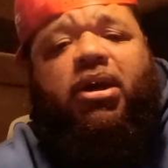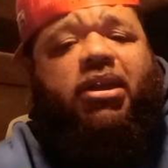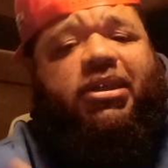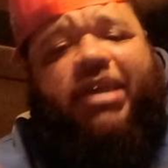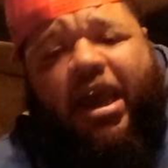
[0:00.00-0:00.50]

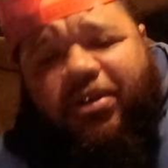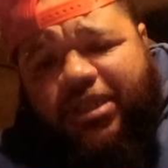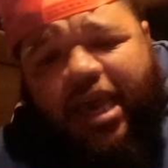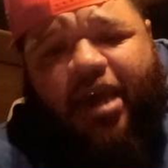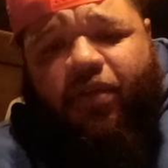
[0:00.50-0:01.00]
that's
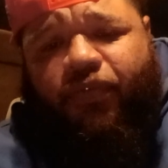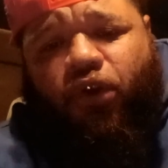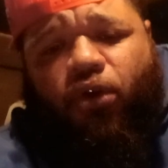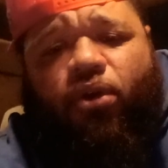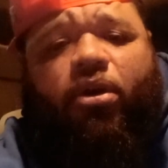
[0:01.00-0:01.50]
outside of
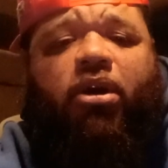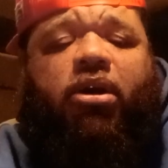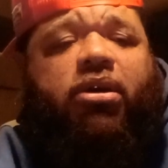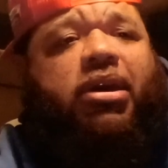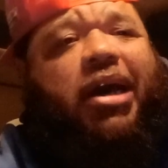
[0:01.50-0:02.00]
your
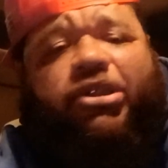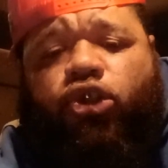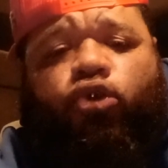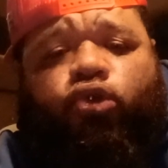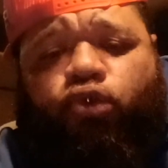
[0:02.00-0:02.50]

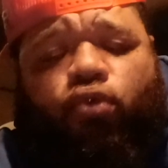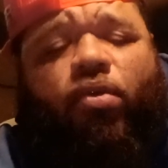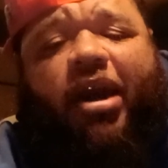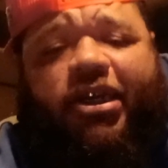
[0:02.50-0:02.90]
constitutional right.